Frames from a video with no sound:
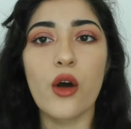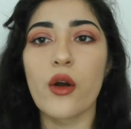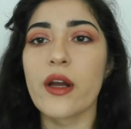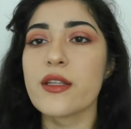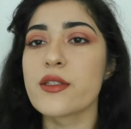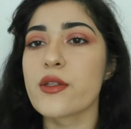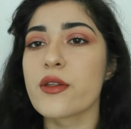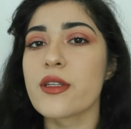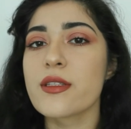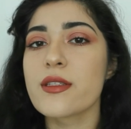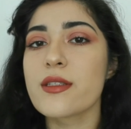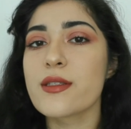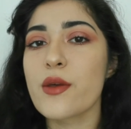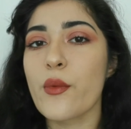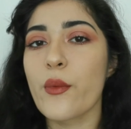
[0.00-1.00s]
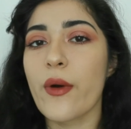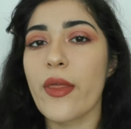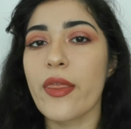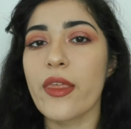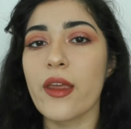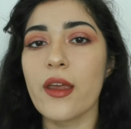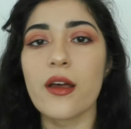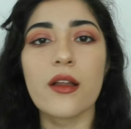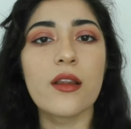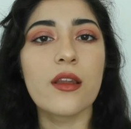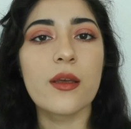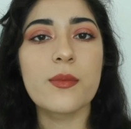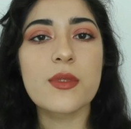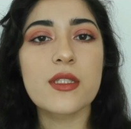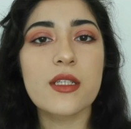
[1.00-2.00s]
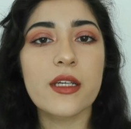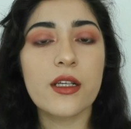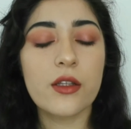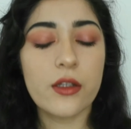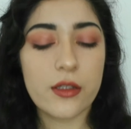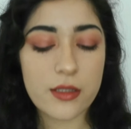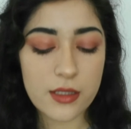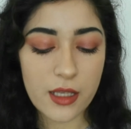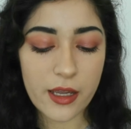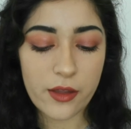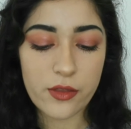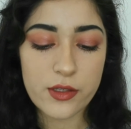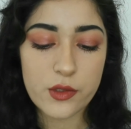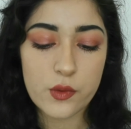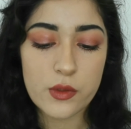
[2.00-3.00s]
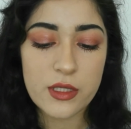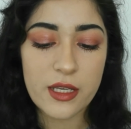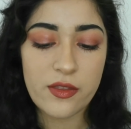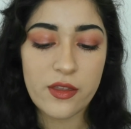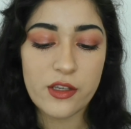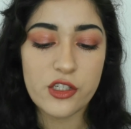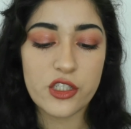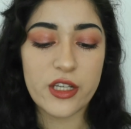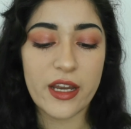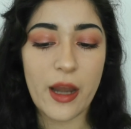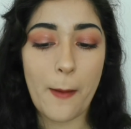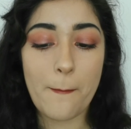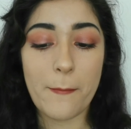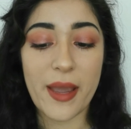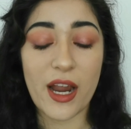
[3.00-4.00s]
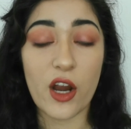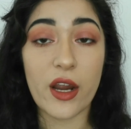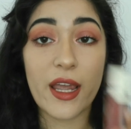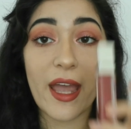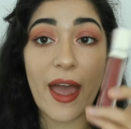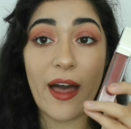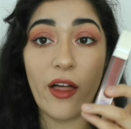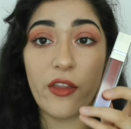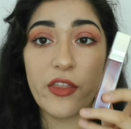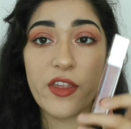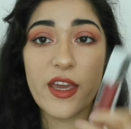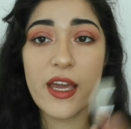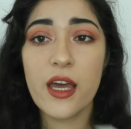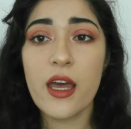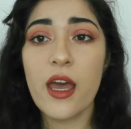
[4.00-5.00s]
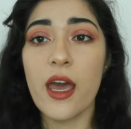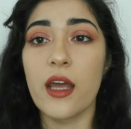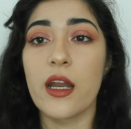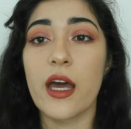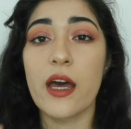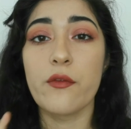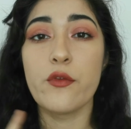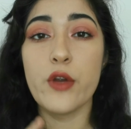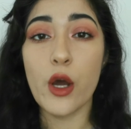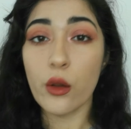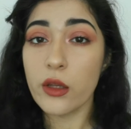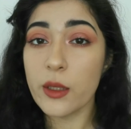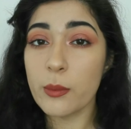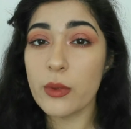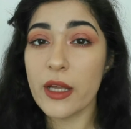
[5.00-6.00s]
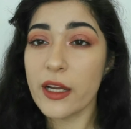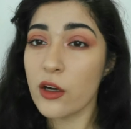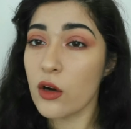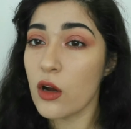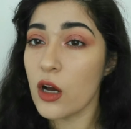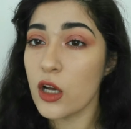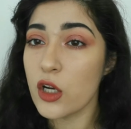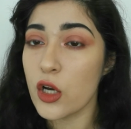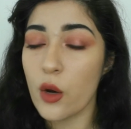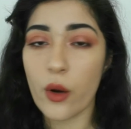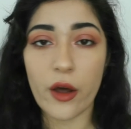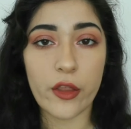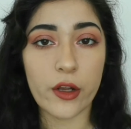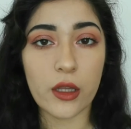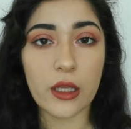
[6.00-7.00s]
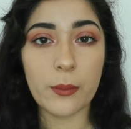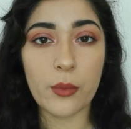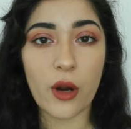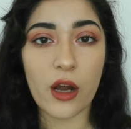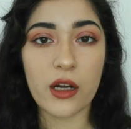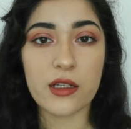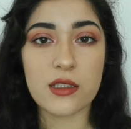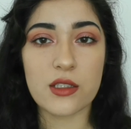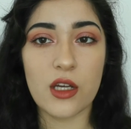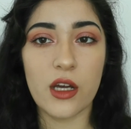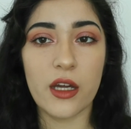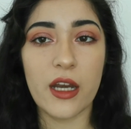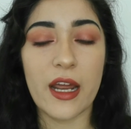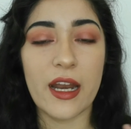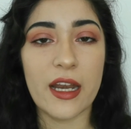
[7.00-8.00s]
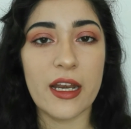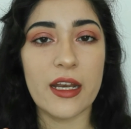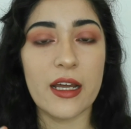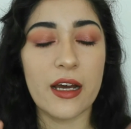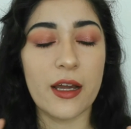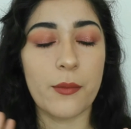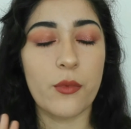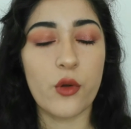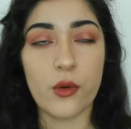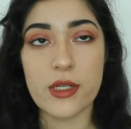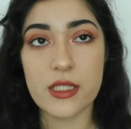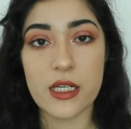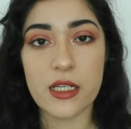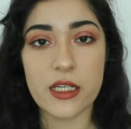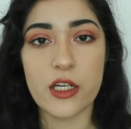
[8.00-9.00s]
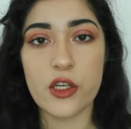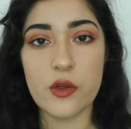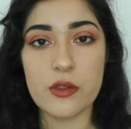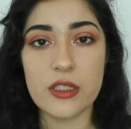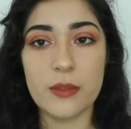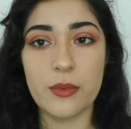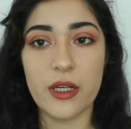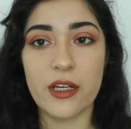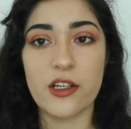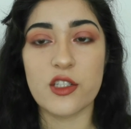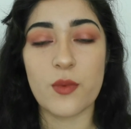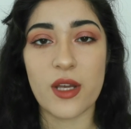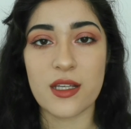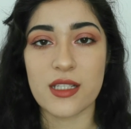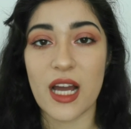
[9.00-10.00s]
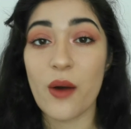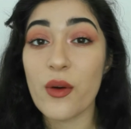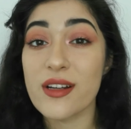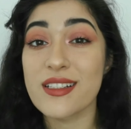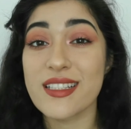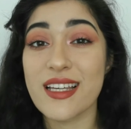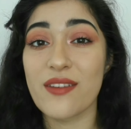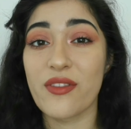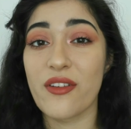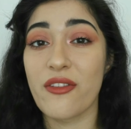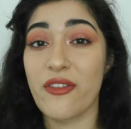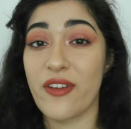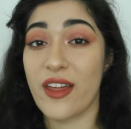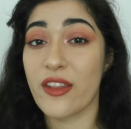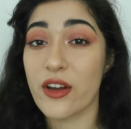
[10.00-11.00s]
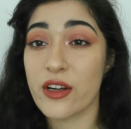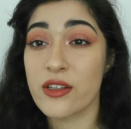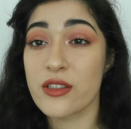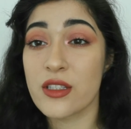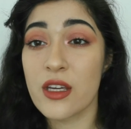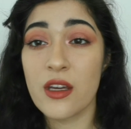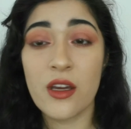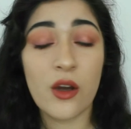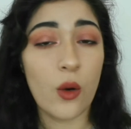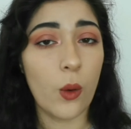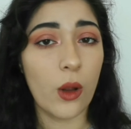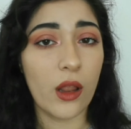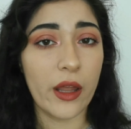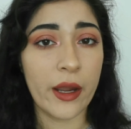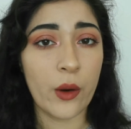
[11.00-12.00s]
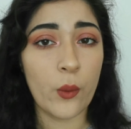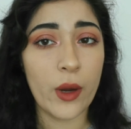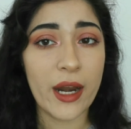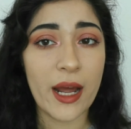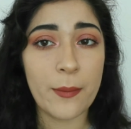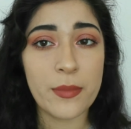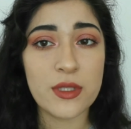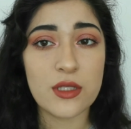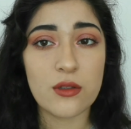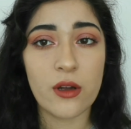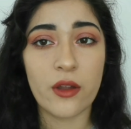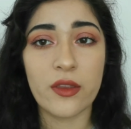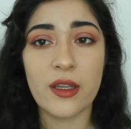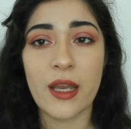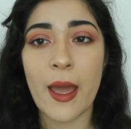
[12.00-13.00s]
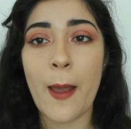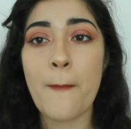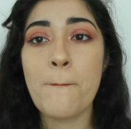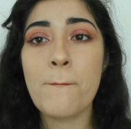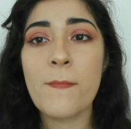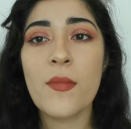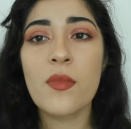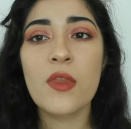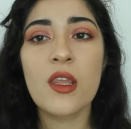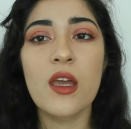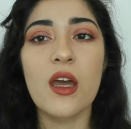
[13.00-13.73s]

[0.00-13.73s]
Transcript: Alright, so this is what the lipstick looks like. This was in the shade Berry Healthy, and I have no lip liner on, no other lip products on, and the reason I didn't use lip liner is because I want to see if it feathers or like what happens throughout the day.